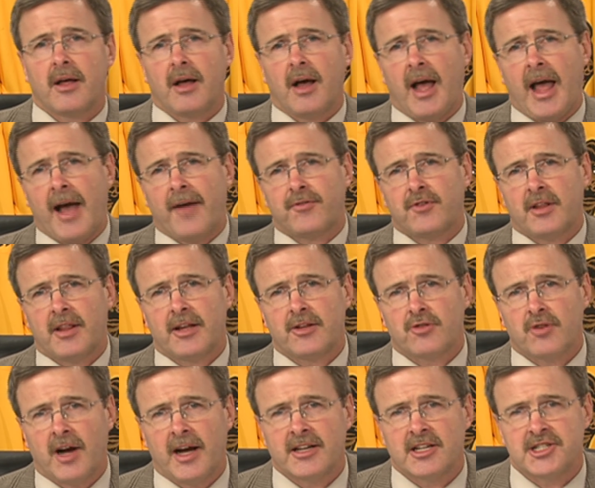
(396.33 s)
after they
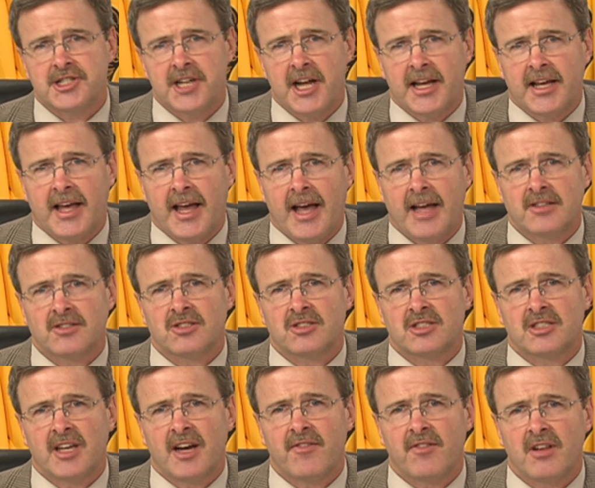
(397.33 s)
tried to shake hands, and
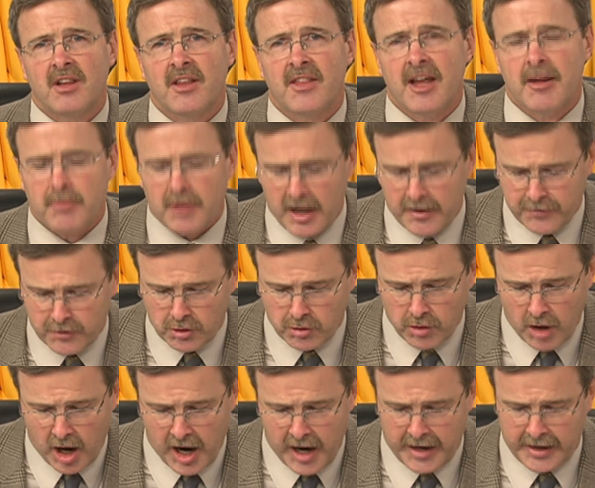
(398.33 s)
several of them left
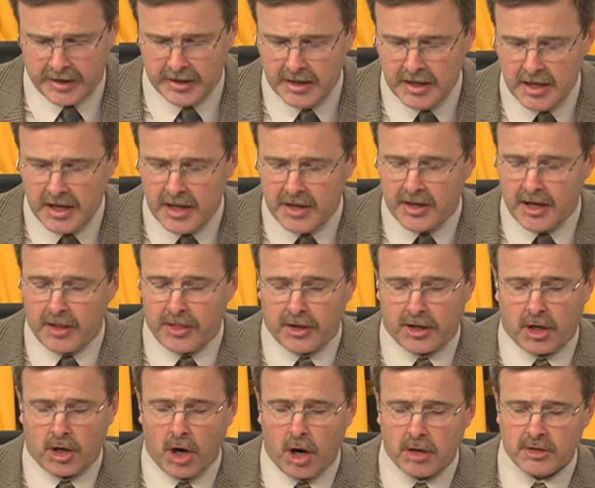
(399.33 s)
crying. Now, the
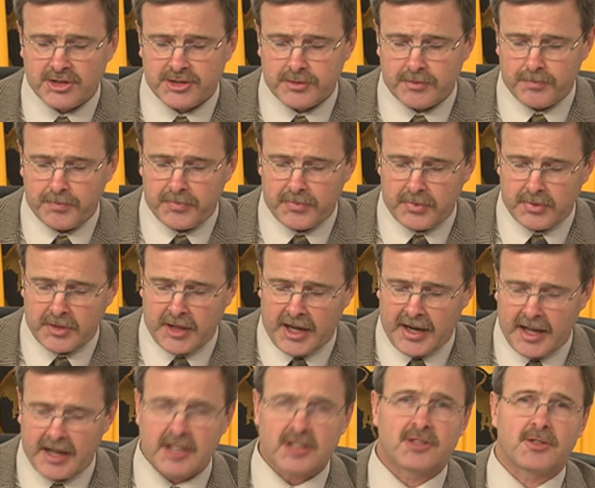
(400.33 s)
coach that
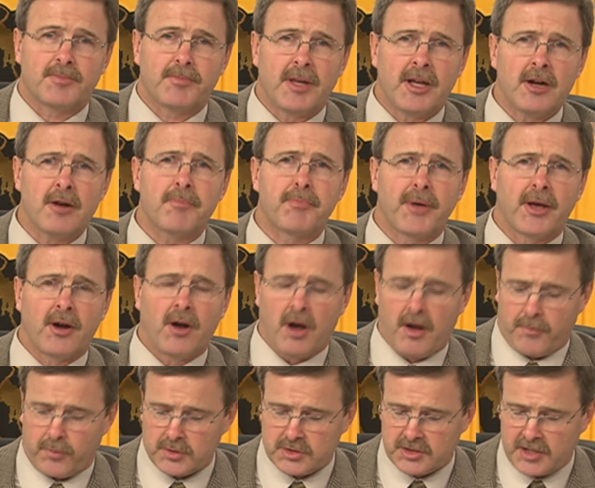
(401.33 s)
had his ear bit off
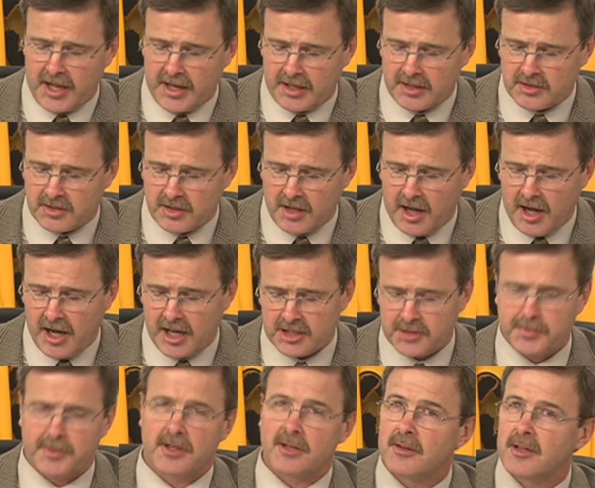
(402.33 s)
was taken to the
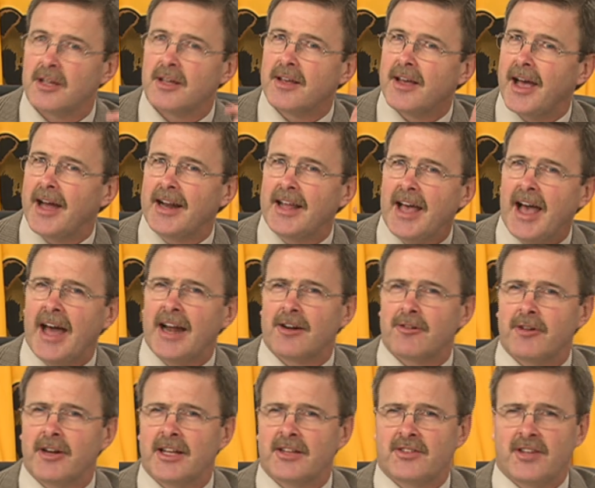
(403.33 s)
hospital, and he had it
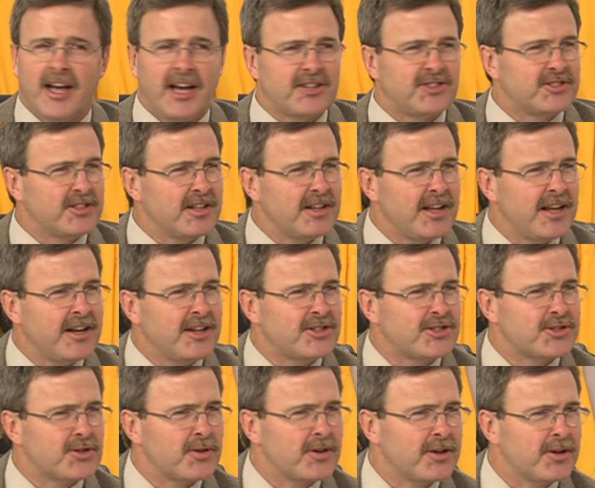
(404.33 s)
reattached. Didn't Eddie
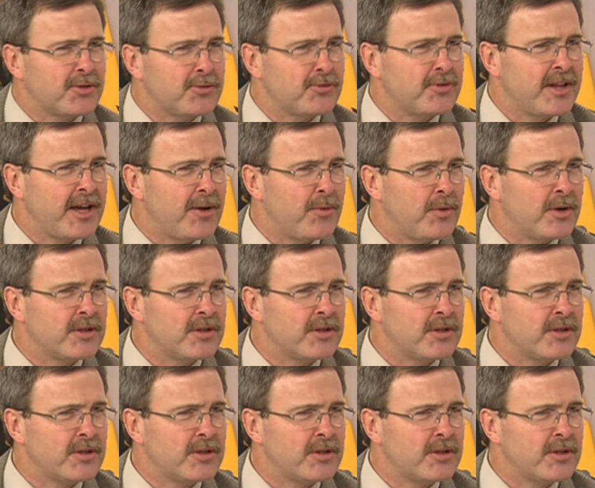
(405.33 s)
Shore go through that once?